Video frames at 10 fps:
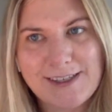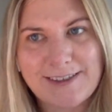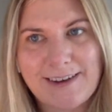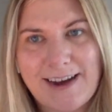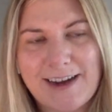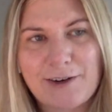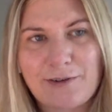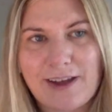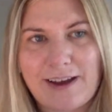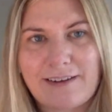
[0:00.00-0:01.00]
and I know
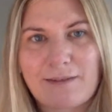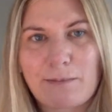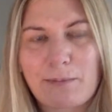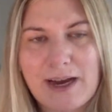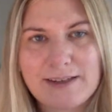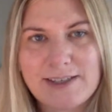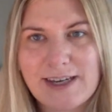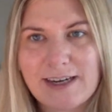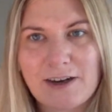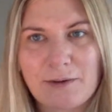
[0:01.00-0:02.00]
that past
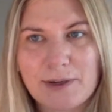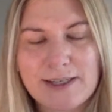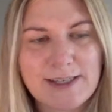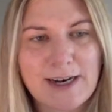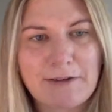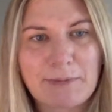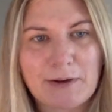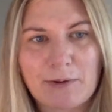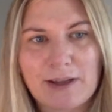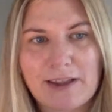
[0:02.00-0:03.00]
tech companies that I've
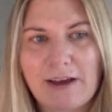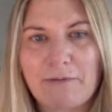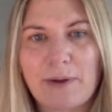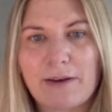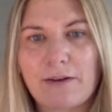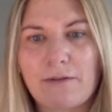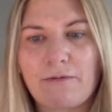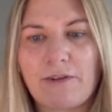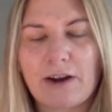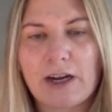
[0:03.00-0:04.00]
been with have been
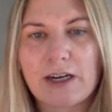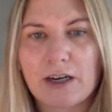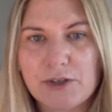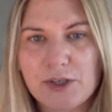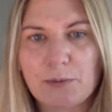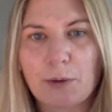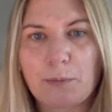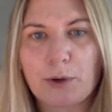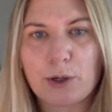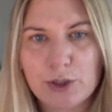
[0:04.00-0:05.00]
very
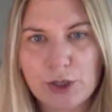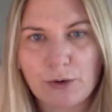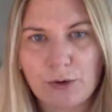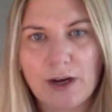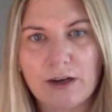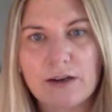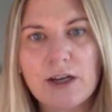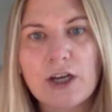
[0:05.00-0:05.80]
customer persona